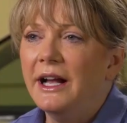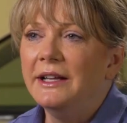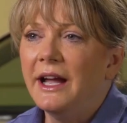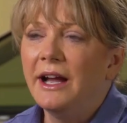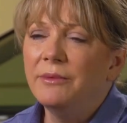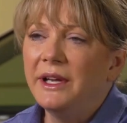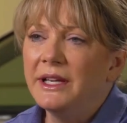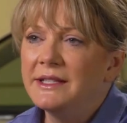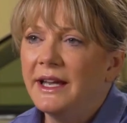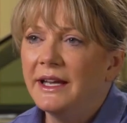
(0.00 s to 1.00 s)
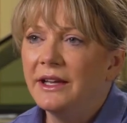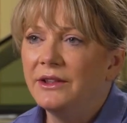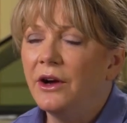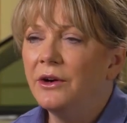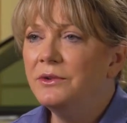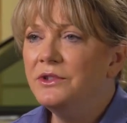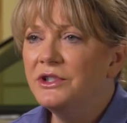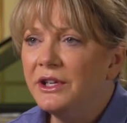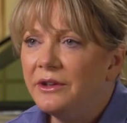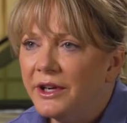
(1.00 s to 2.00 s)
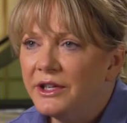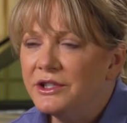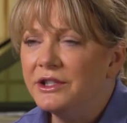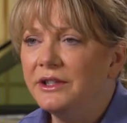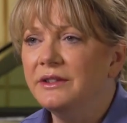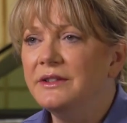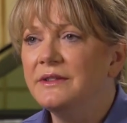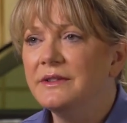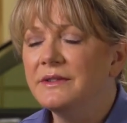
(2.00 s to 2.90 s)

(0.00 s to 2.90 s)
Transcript: And now we can take out the old generation